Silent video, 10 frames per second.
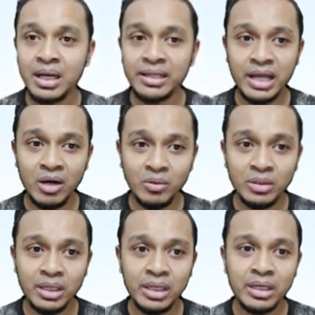Now,
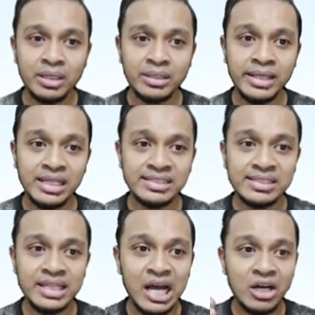next
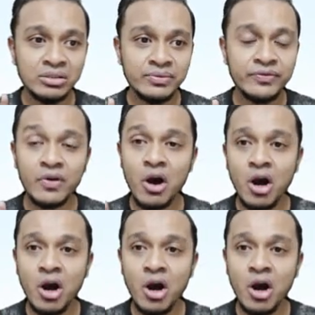noun for